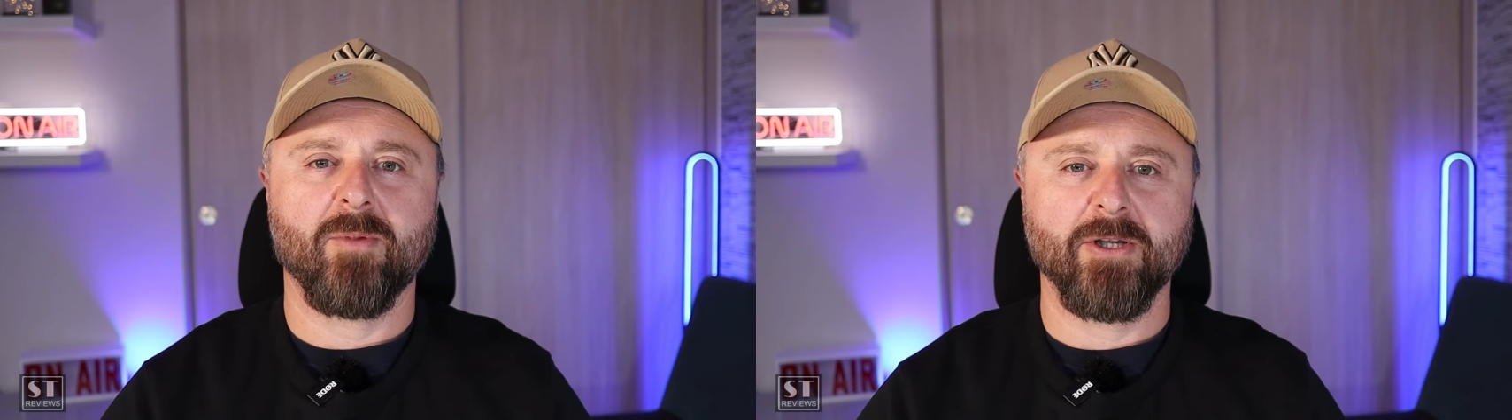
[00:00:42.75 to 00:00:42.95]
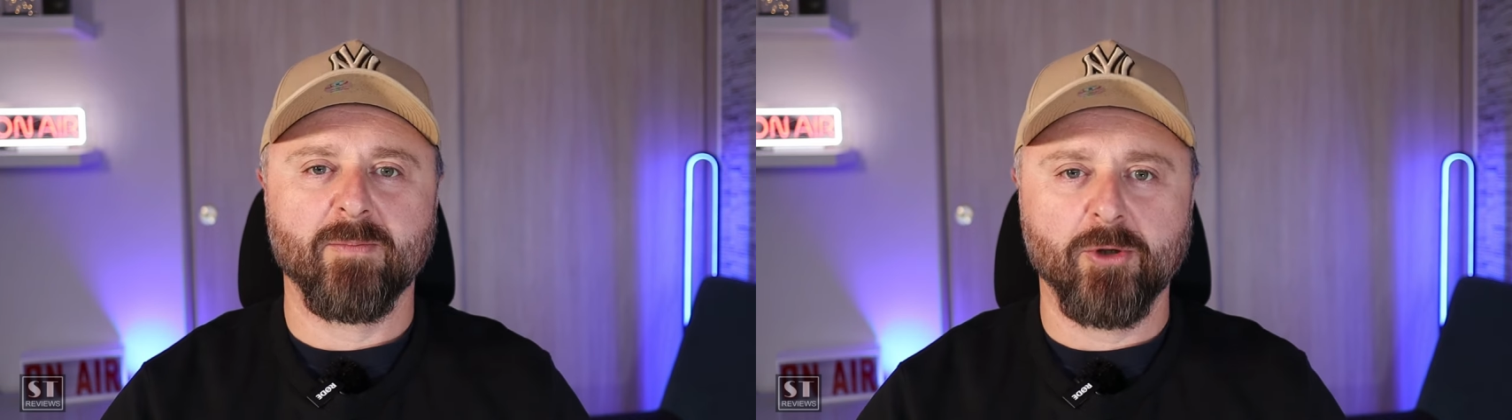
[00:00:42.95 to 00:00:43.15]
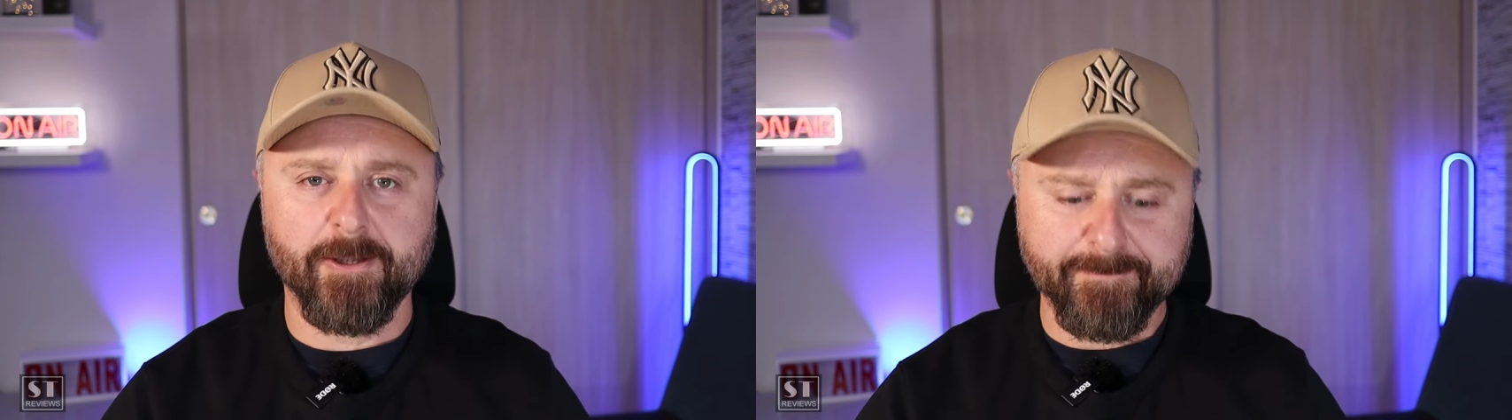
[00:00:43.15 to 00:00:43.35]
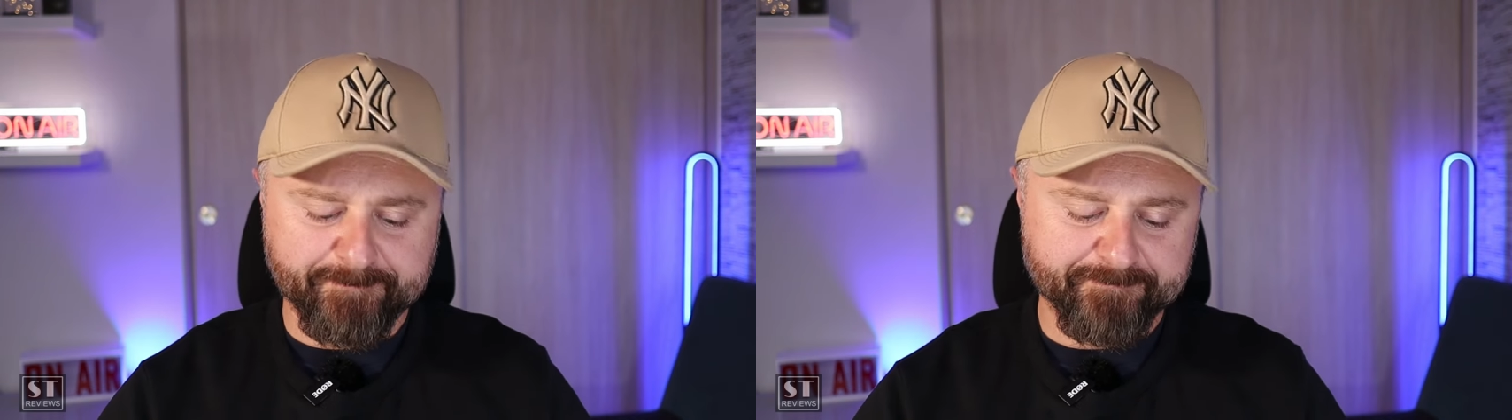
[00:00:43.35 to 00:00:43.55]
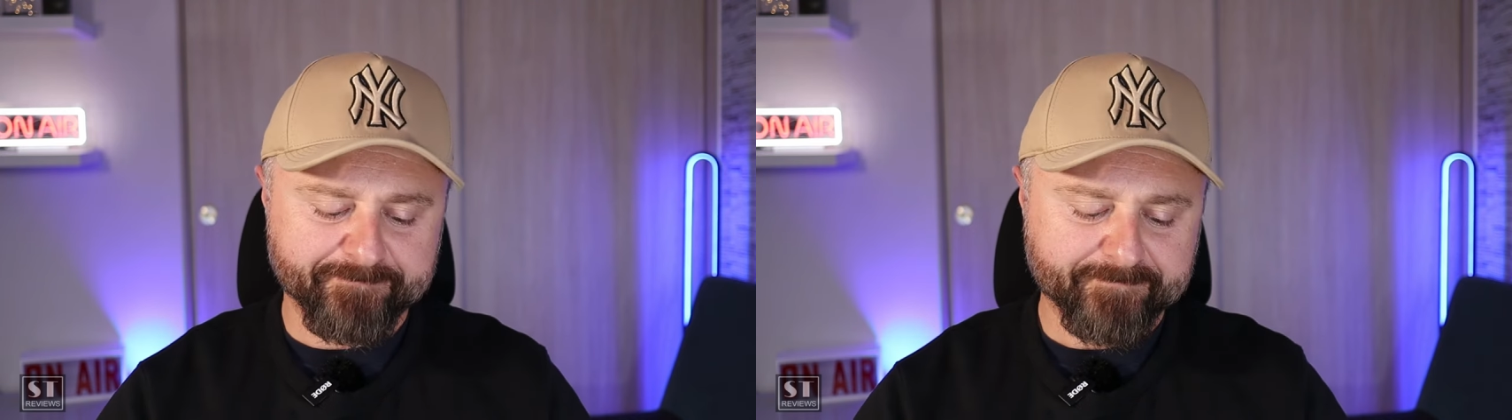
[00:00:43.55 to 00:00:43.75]
bite the bullet
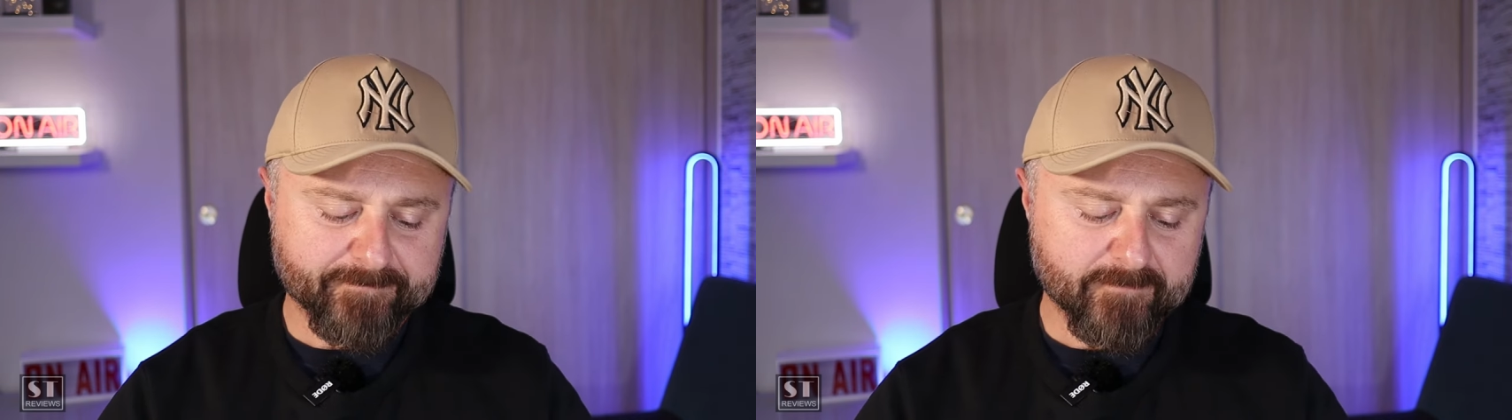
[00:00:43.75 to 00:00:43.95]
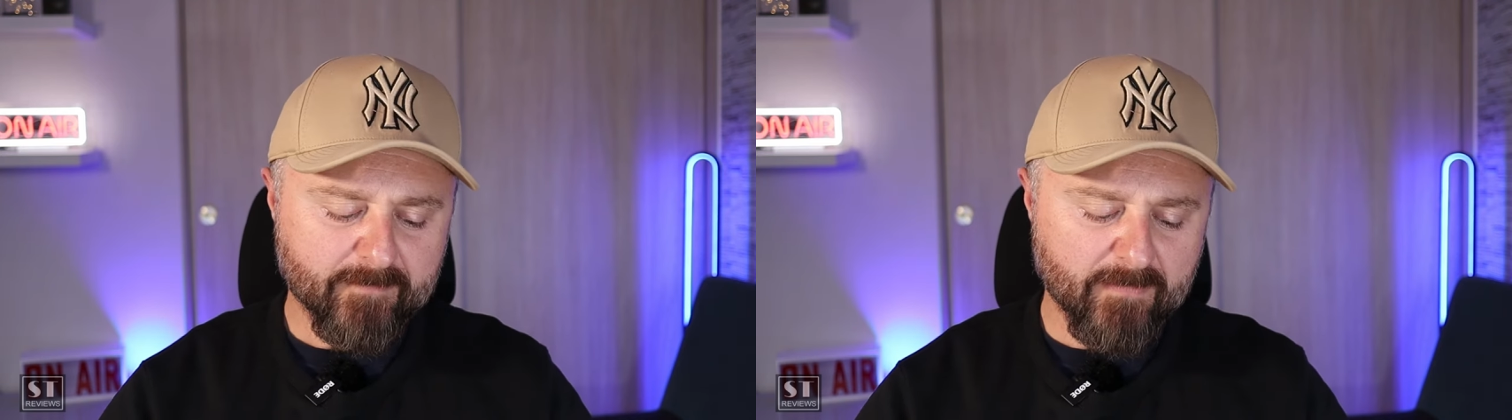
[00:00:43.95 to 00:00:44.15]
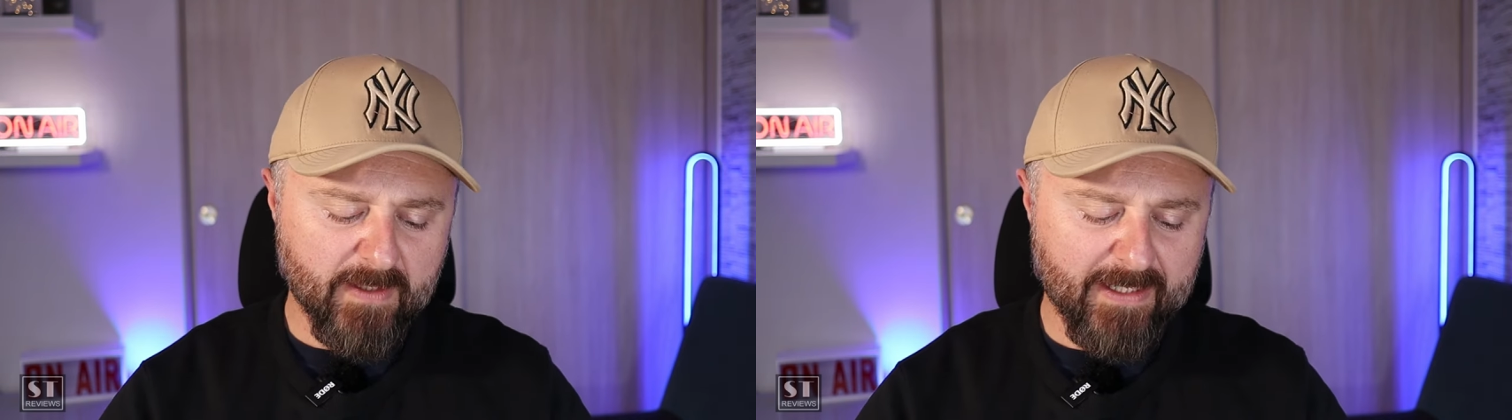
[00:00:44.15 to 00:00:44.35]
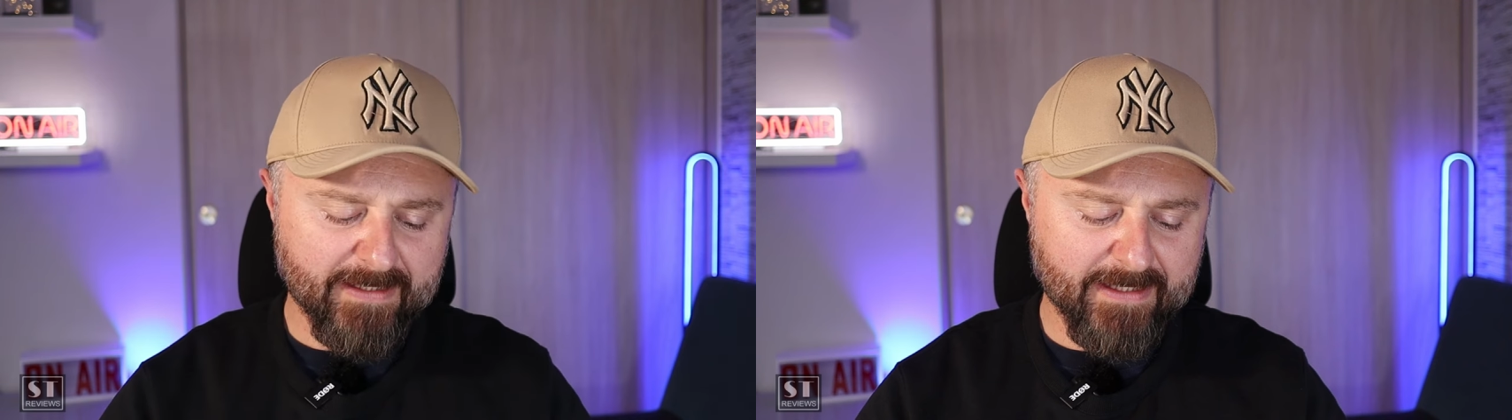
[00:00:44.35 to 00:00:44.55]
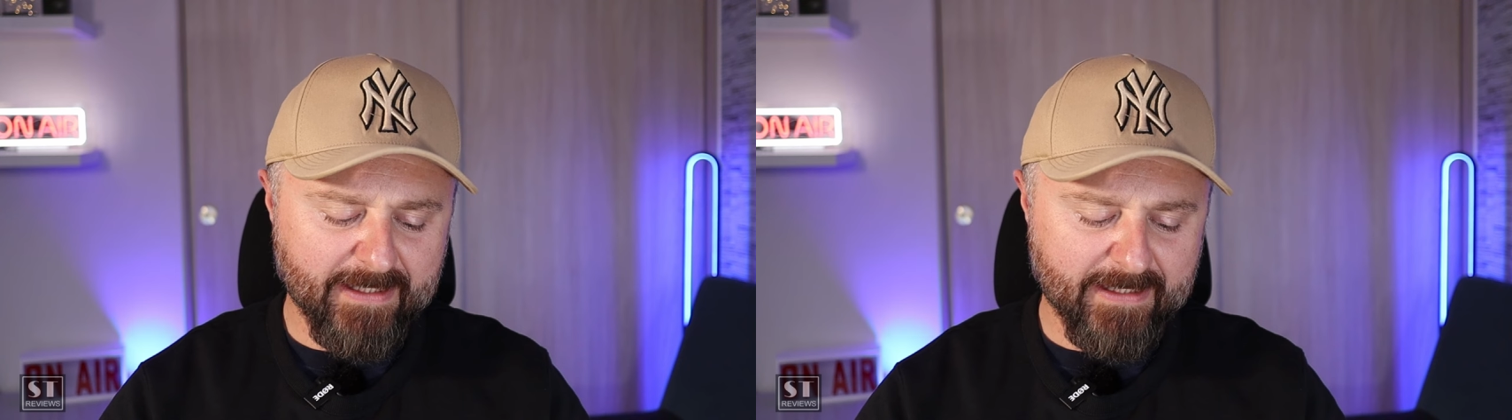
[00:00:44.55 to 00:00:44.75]

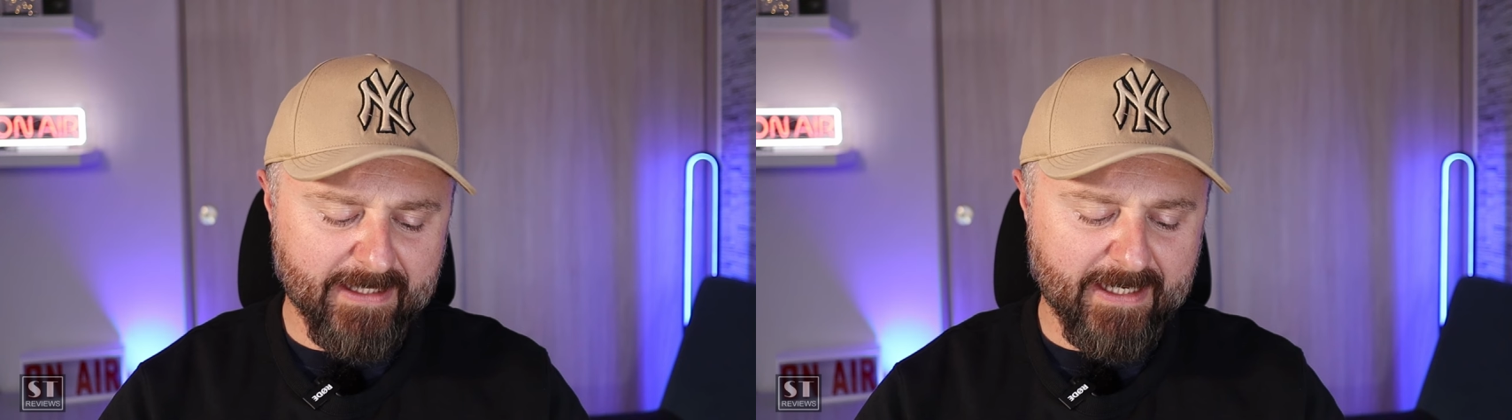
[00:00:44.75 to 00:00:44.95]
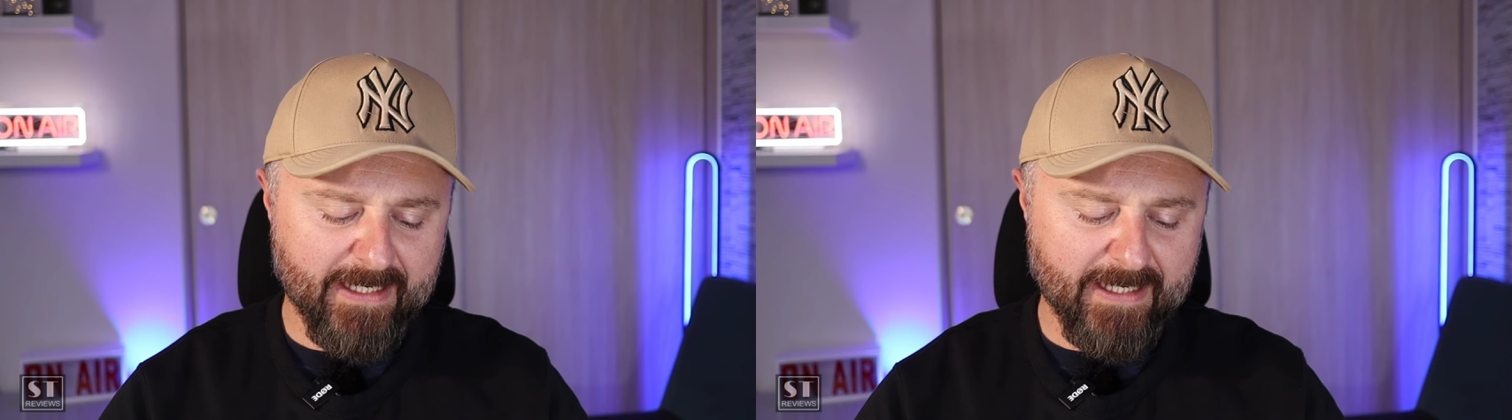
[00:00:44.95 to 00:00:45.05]
and get it.